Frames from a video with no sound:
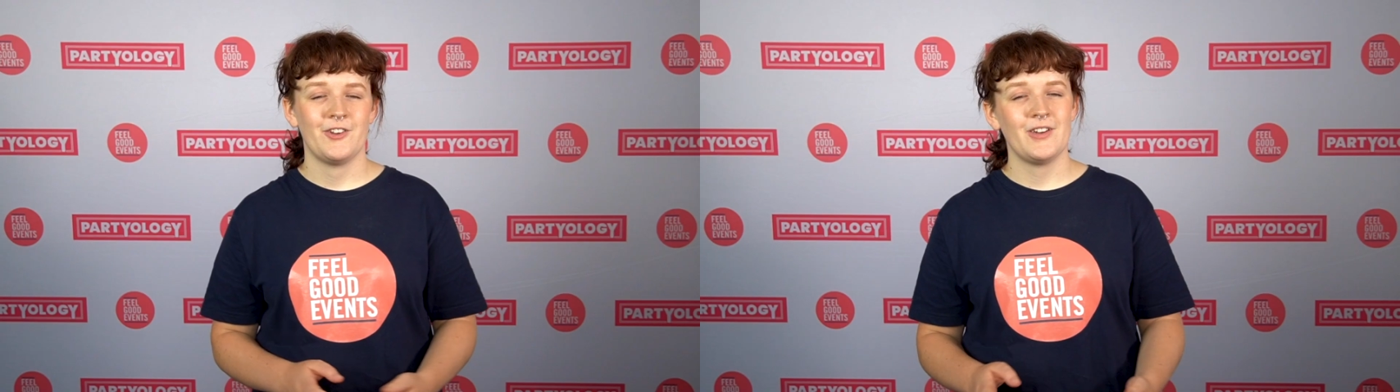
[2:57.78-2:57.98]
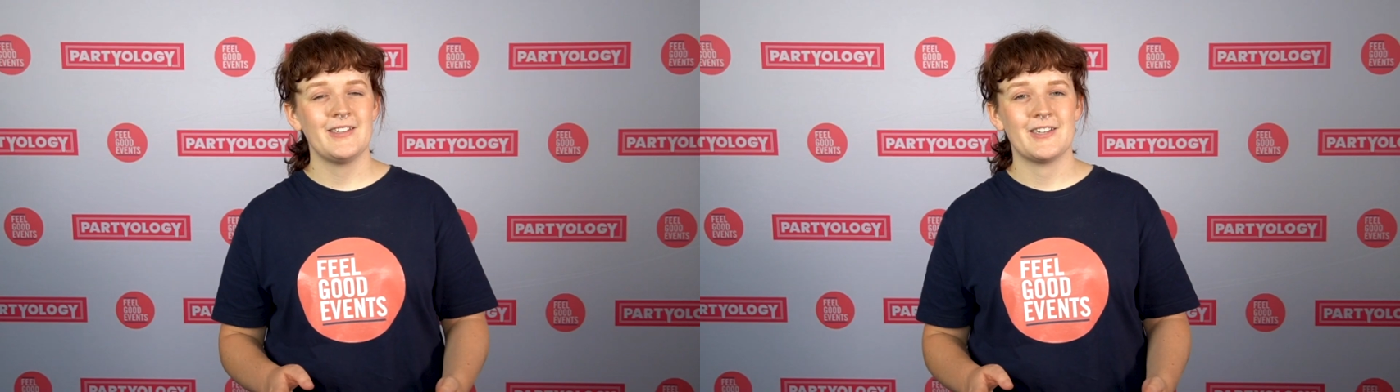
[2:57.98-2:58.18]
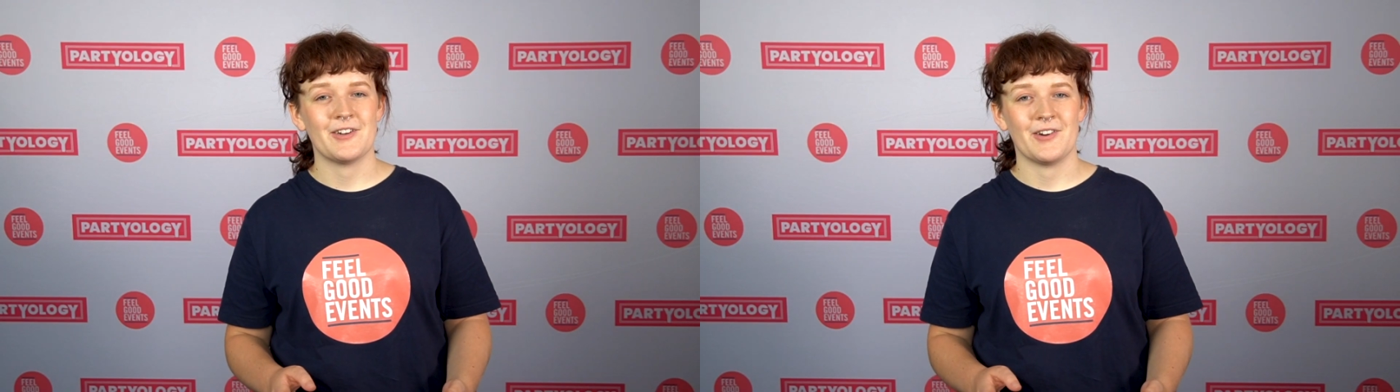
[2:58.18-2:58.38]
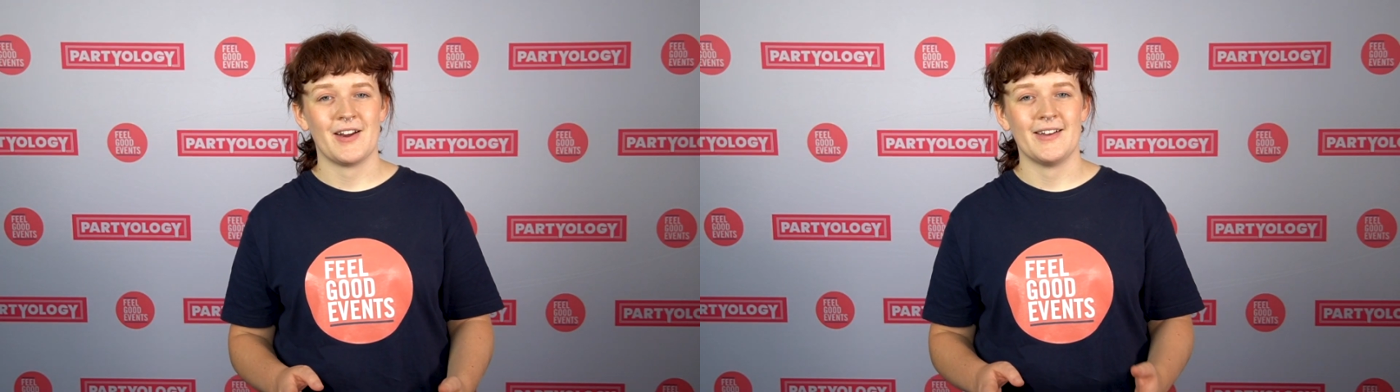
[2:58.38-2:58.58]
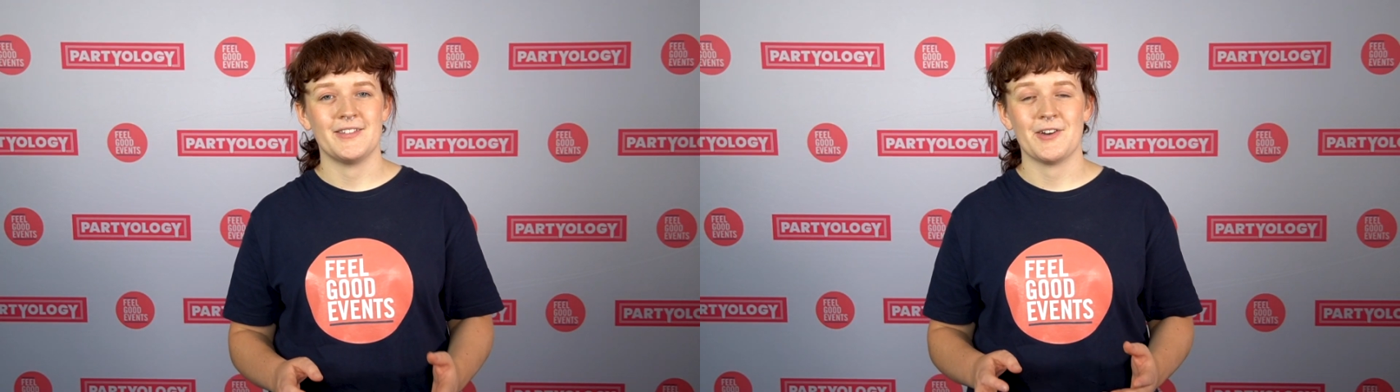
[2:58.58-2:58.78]
You need to know,
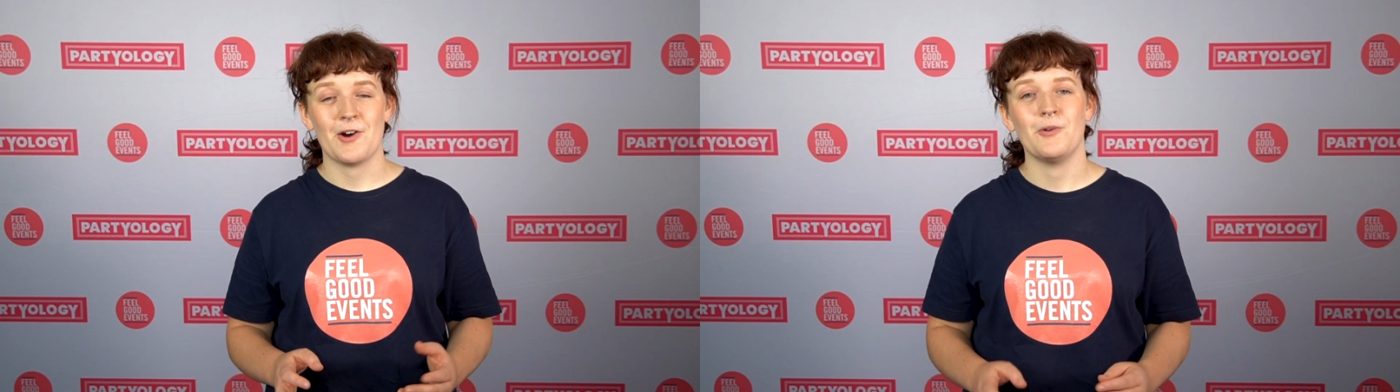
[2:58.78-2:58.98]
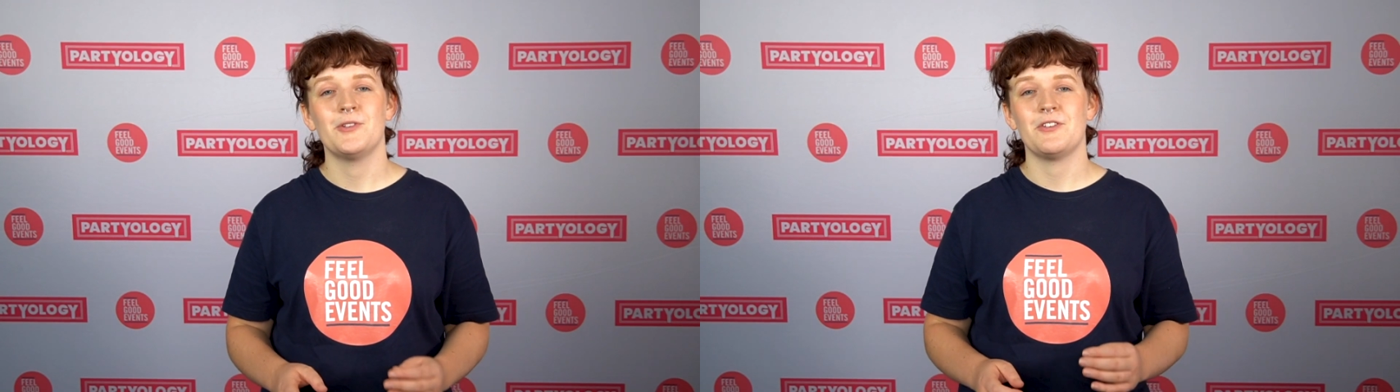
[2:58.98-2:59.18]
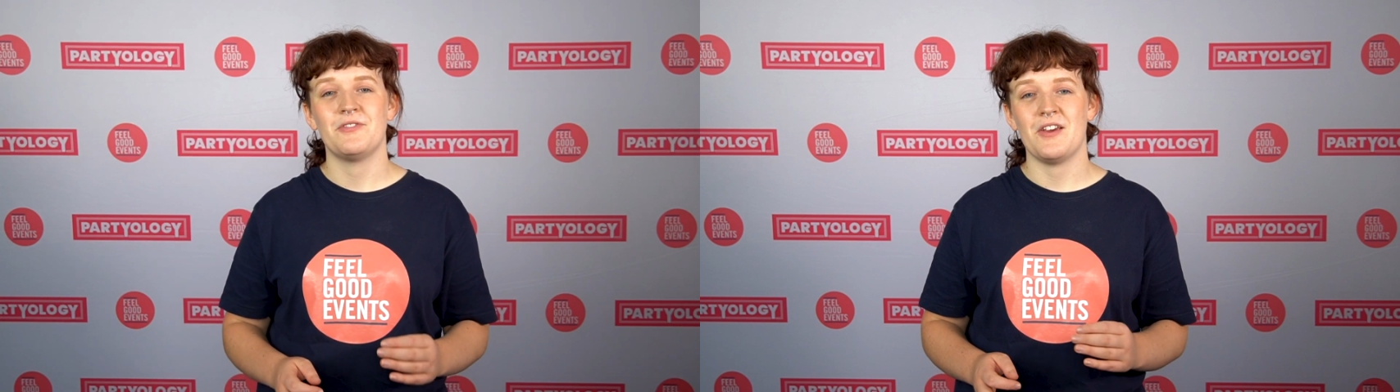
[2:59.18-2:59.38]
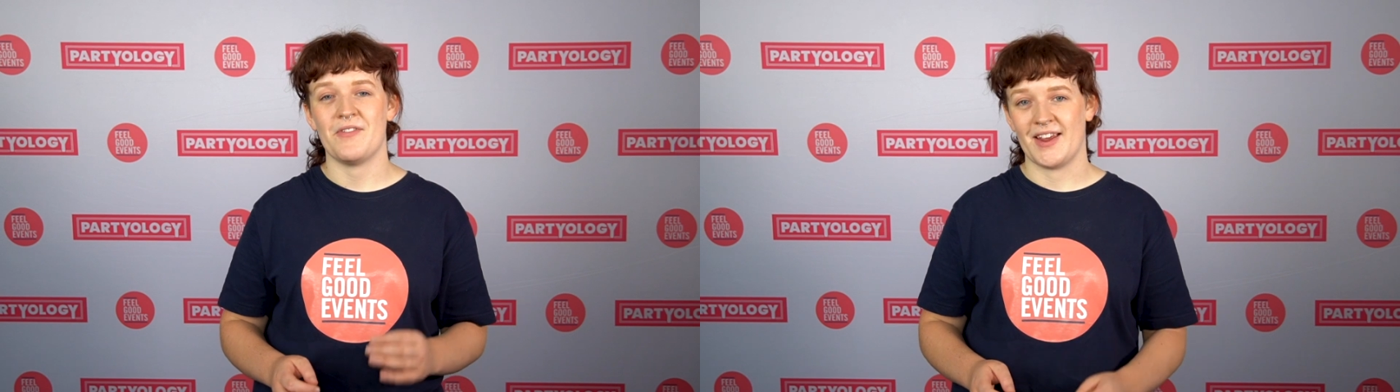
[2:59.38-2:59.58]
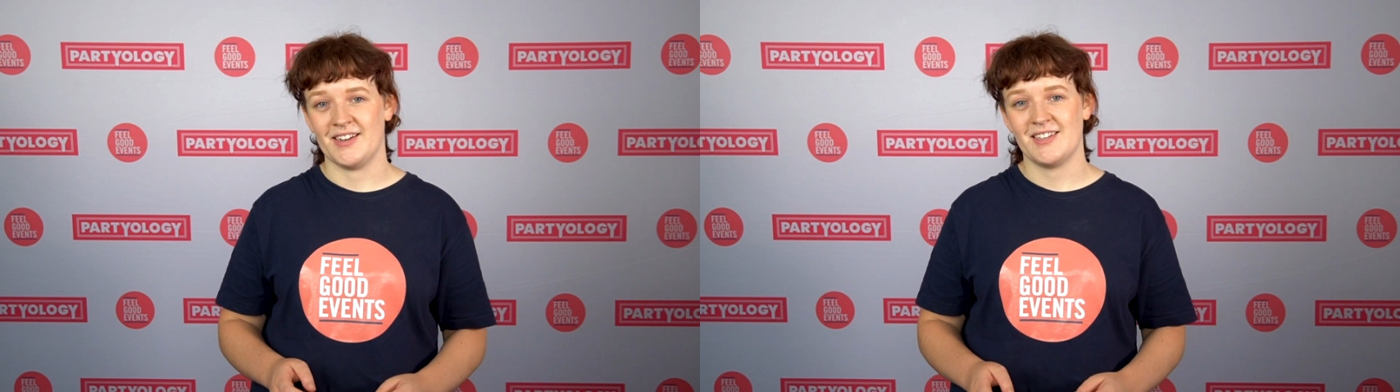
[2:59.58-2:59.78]
as the host of the
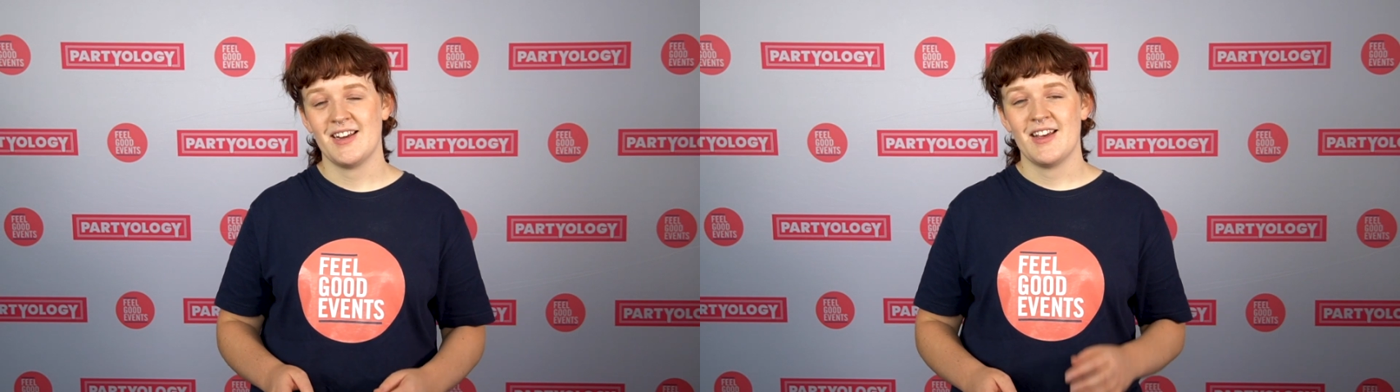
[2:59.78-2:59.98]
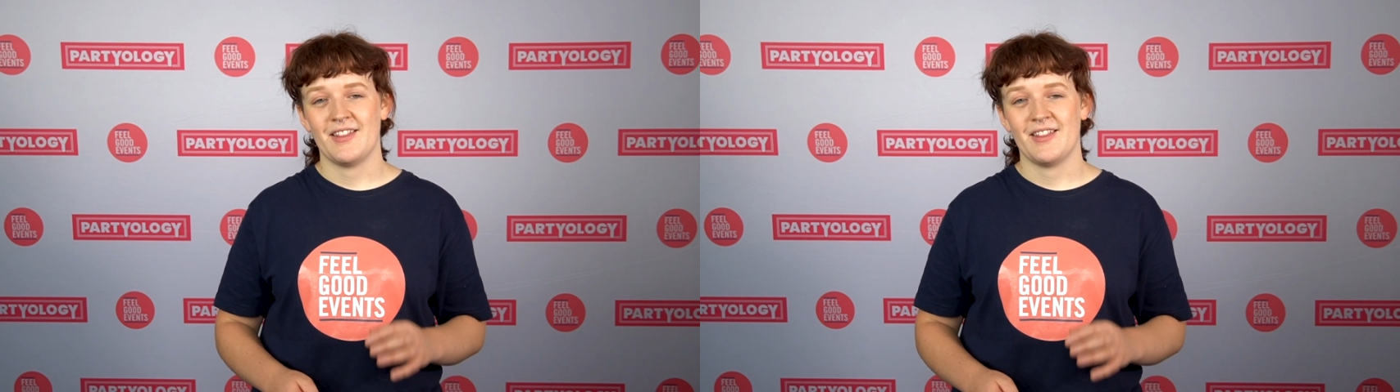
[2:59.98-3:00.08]
event,